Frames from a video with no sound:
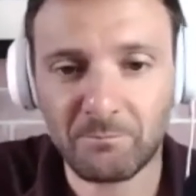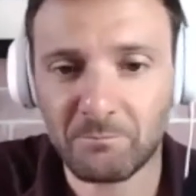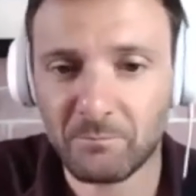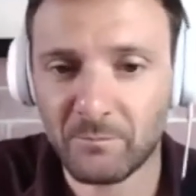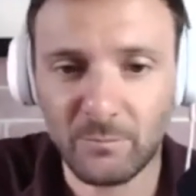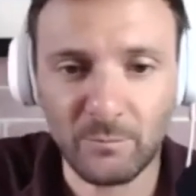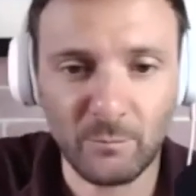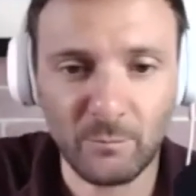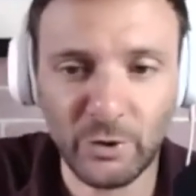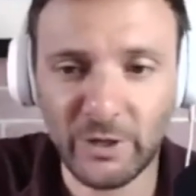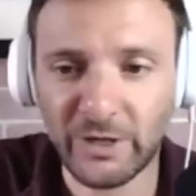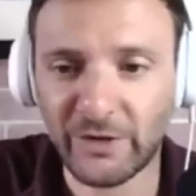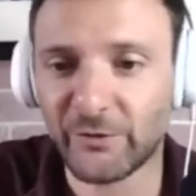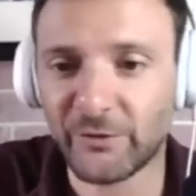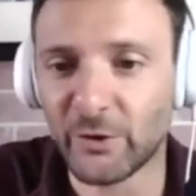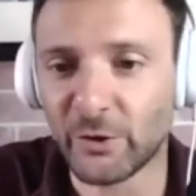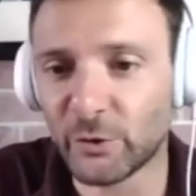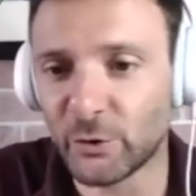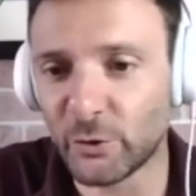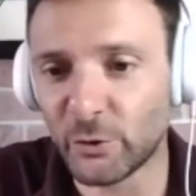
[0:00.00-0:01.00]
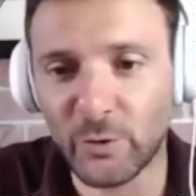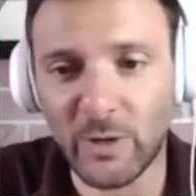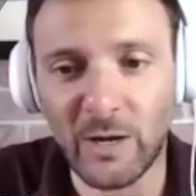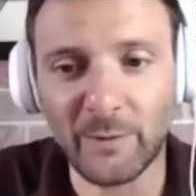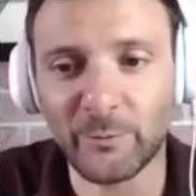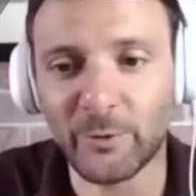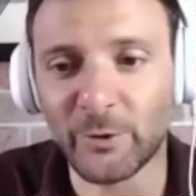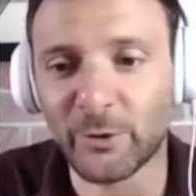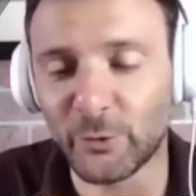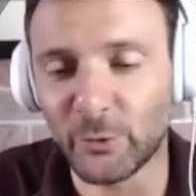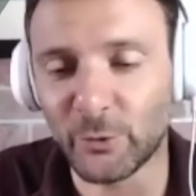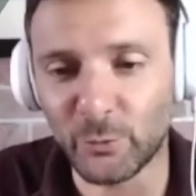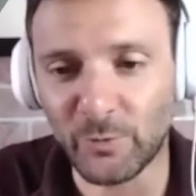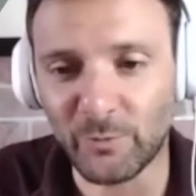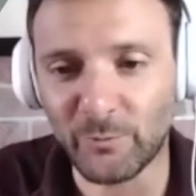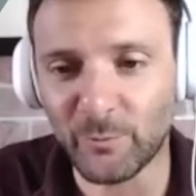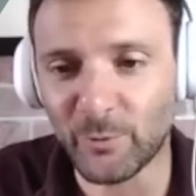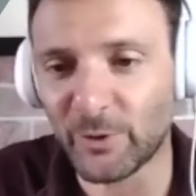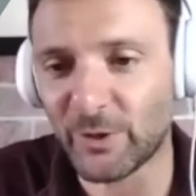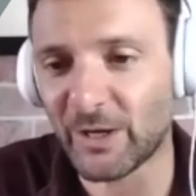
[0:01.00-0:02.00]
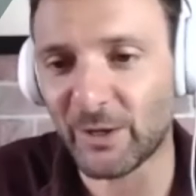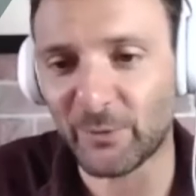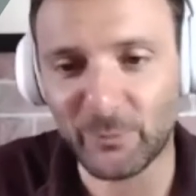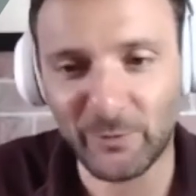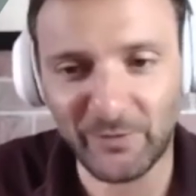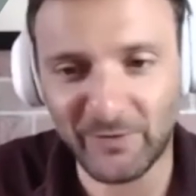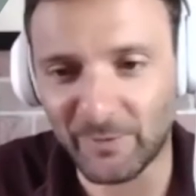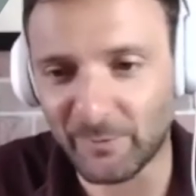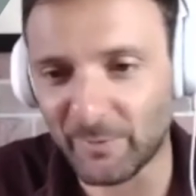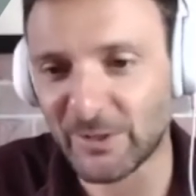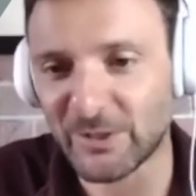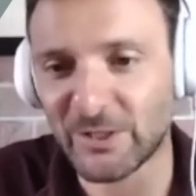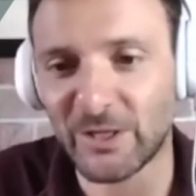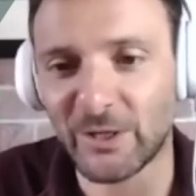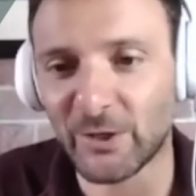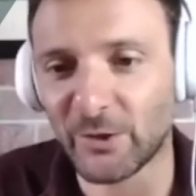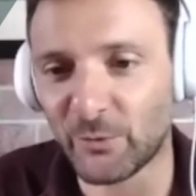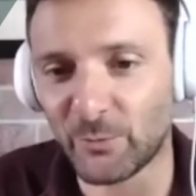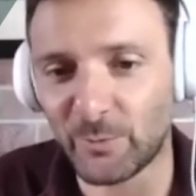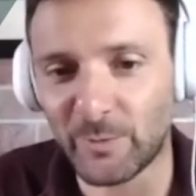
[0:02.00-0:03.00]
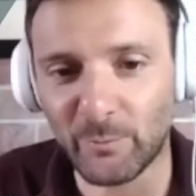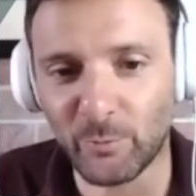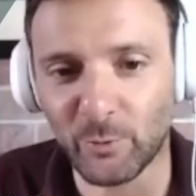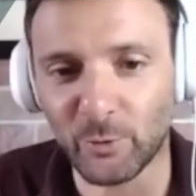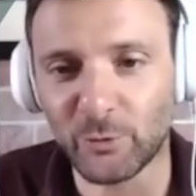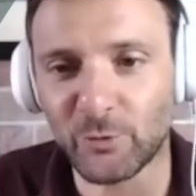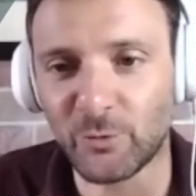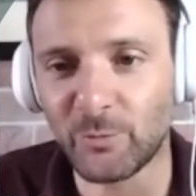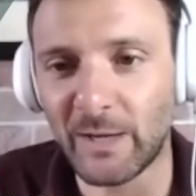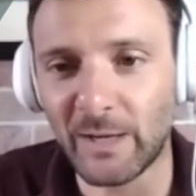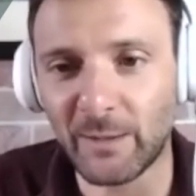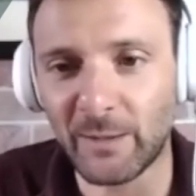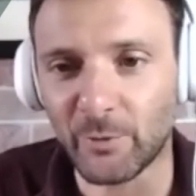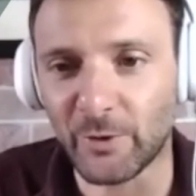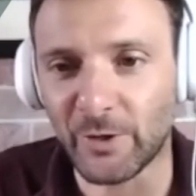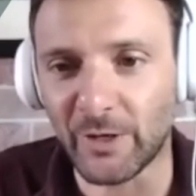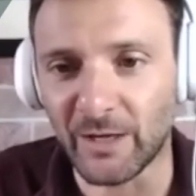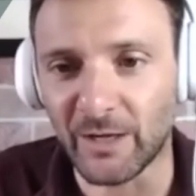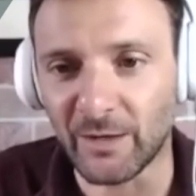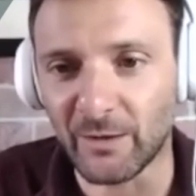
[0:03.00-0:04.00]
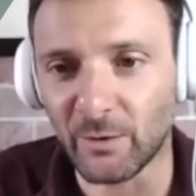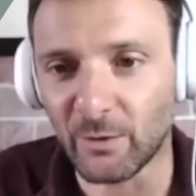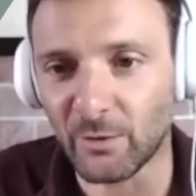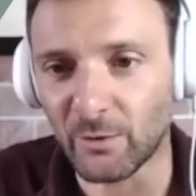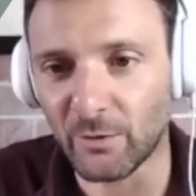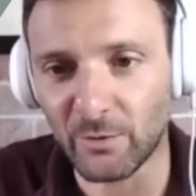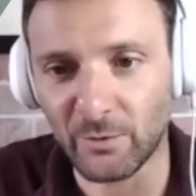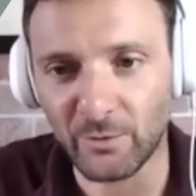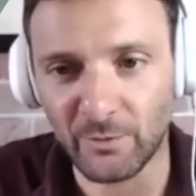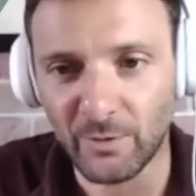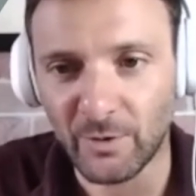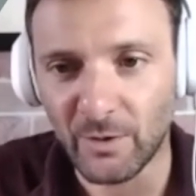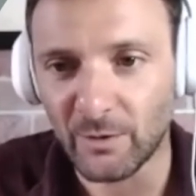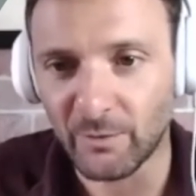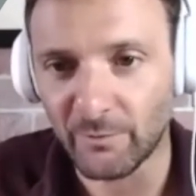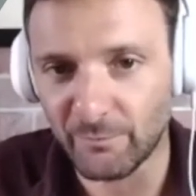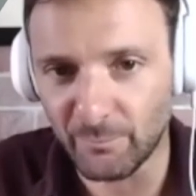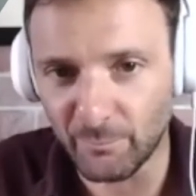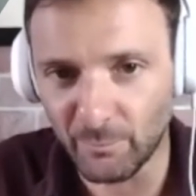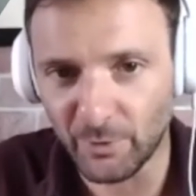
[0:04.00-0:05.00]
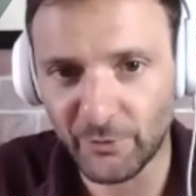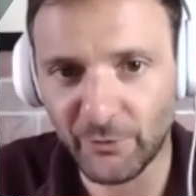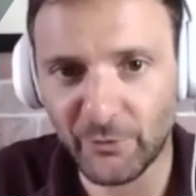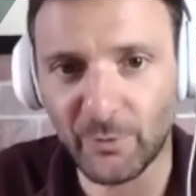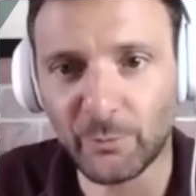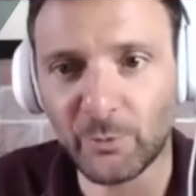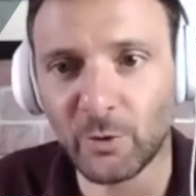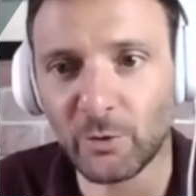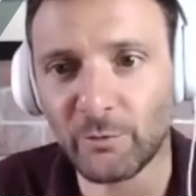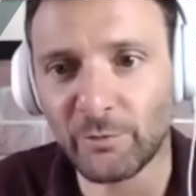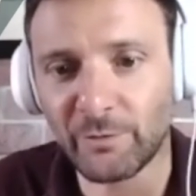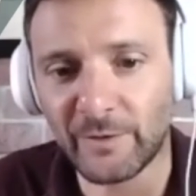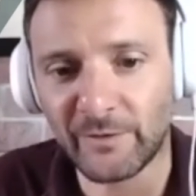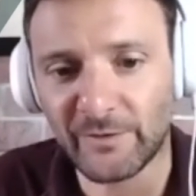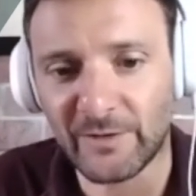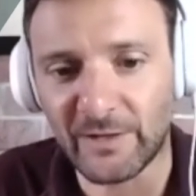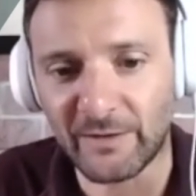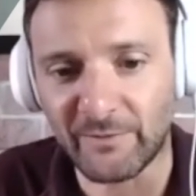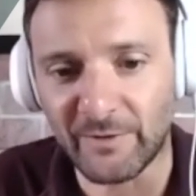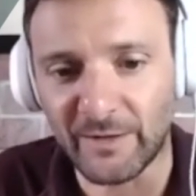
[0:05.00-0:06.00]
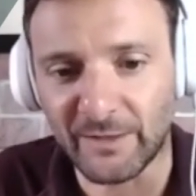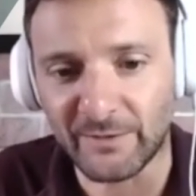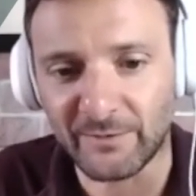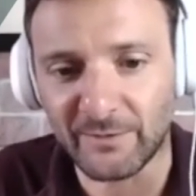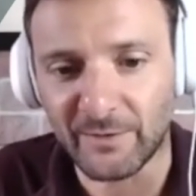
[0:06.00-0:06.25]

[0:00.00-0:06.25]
money is not good or I'm not good with money and we seem actually not to be able to make money or more subtle things like that.